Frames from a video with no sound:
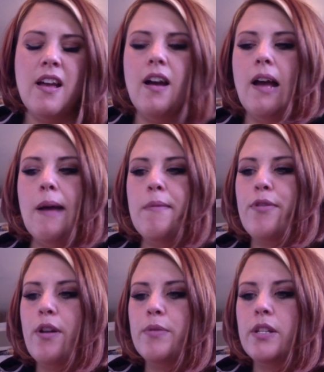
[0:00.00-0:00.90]
I
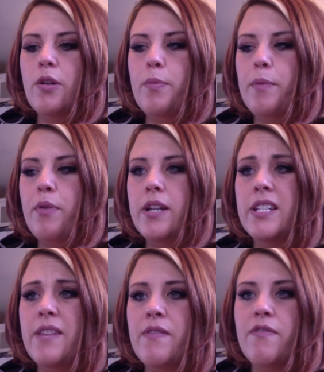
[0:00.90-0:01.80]
thought it was a little bit pricey
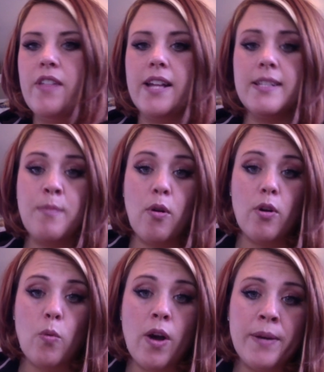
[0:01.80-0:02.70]
even for that
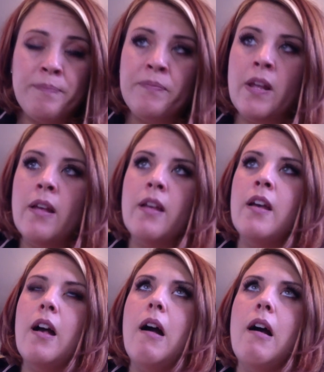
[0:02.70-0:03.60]
smaller one,
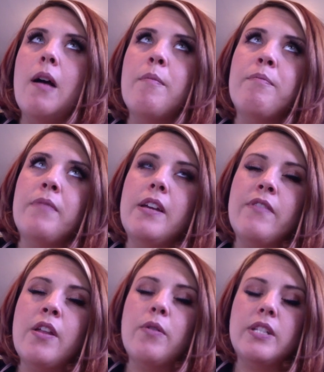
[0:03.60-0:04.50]

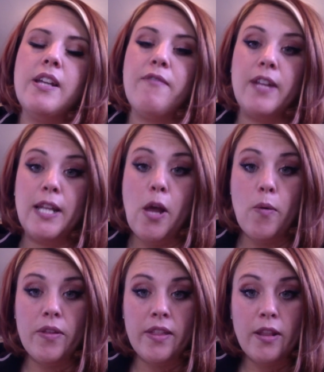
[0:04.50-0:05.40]
even though it's definitely
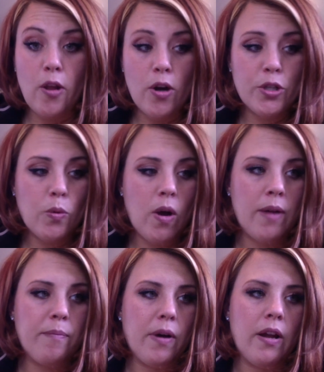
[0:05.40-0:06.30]
lower than the larger
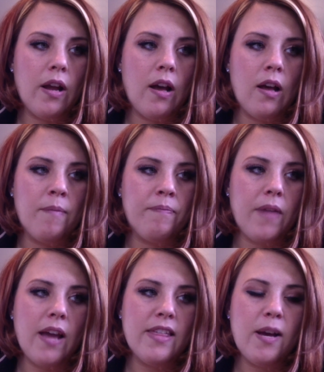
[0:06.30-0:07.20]
one, but
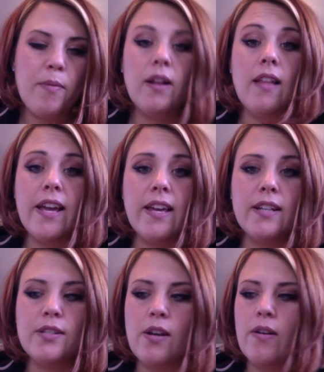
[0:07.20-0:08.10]
I think I'm going to like
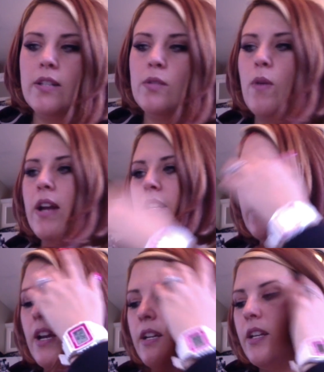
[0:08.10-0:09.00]
it, so that's why I
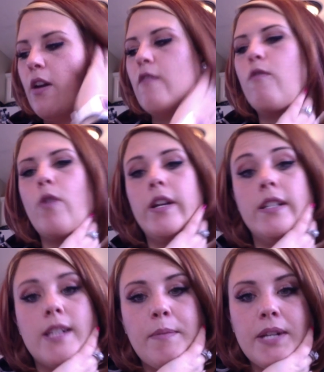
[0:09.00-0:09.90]
decided to go for it. And
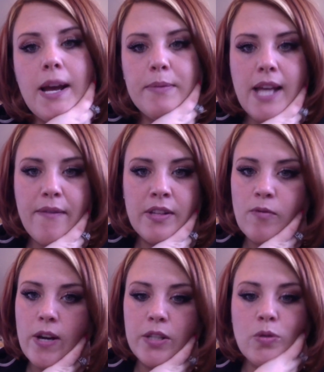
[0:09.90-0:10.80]
sometimes having the
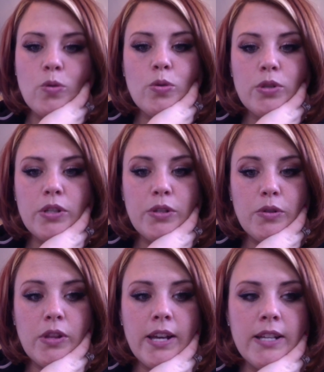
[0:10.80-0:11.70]
right tools to do
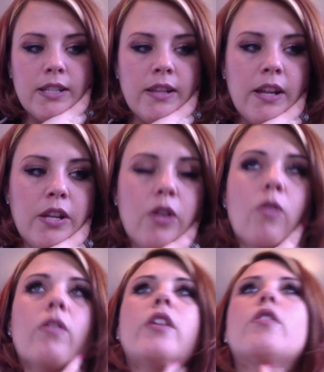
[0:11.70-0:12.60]
things, and then you
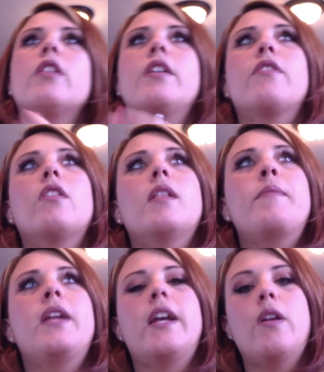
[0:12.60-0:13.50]
could either
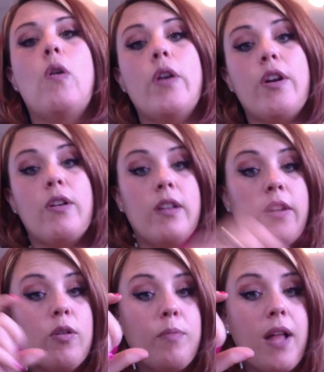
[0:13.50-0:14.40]
eliminate all your
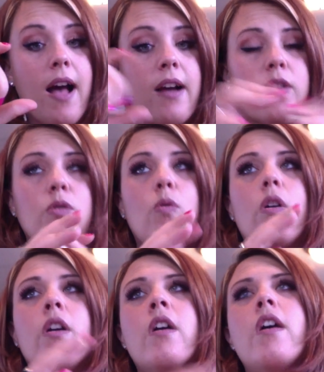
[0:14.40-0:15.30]
little blocks,
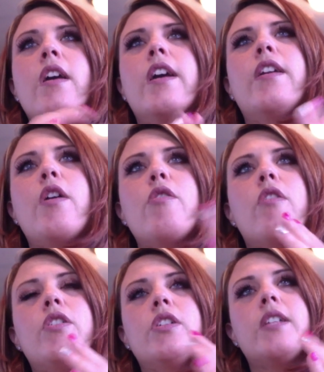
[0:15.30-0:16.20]
or you
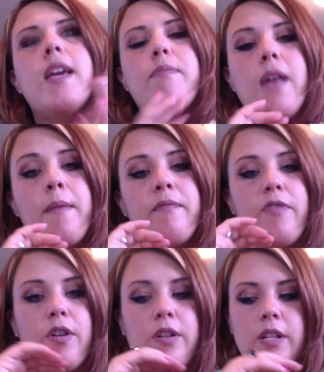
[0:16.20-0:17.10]
could just keep them
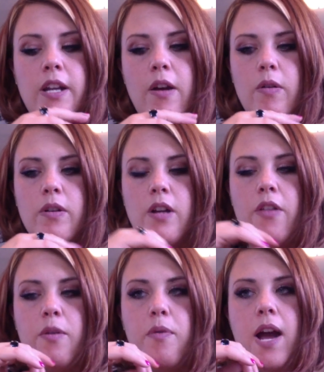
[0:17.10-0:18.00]
for
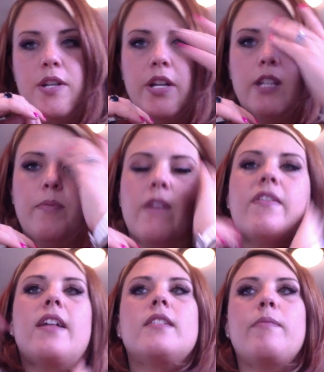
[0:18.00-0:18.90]
other projects, but if
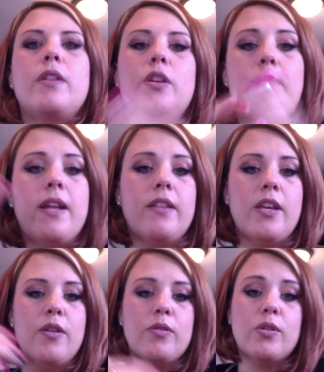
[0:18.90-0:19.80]
that's something you mainly
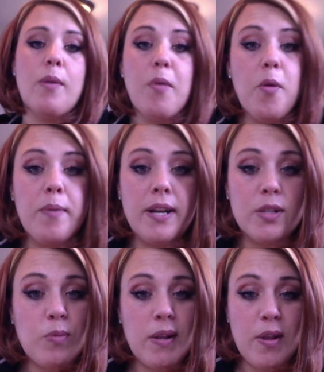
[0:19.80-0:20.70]
use, so I'm hoping
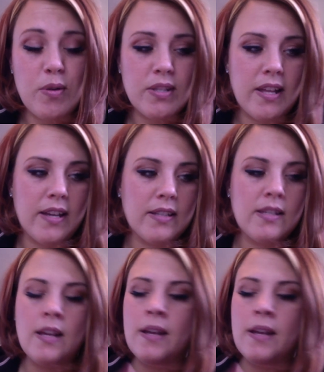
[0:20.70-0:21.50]
it's one of those things.